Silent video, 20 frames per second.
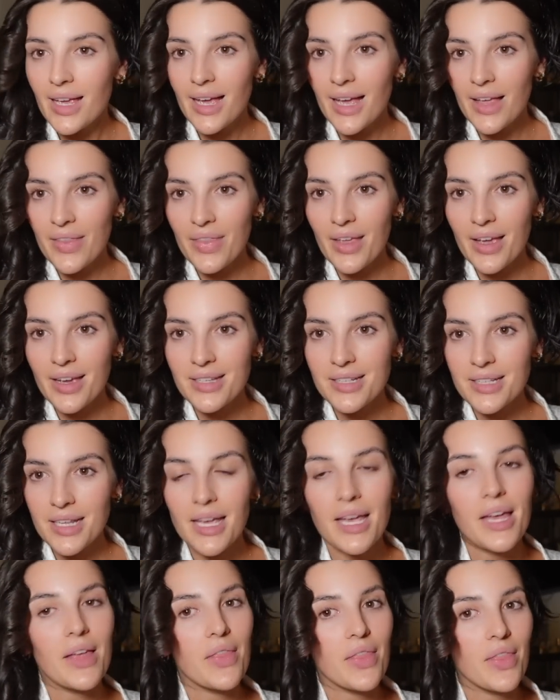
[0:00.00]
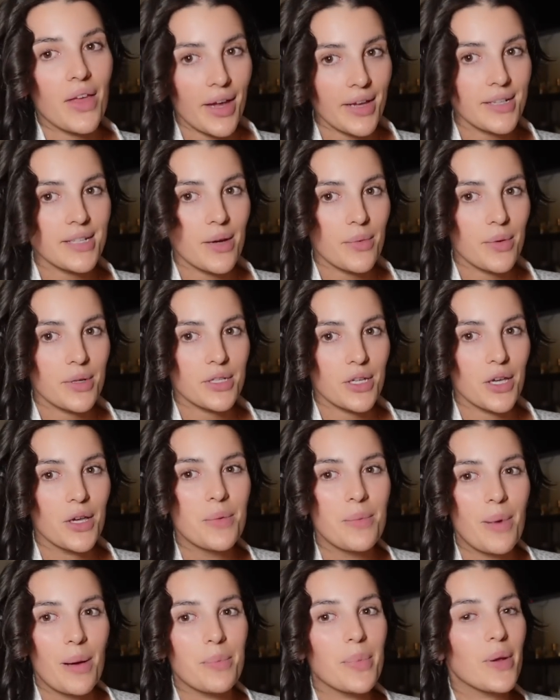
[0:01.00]
And that is it. That is how I do
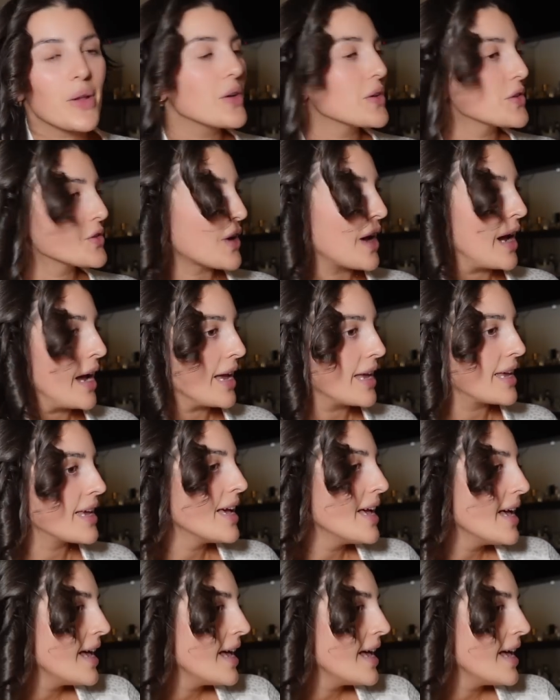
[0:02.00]
my blow dry.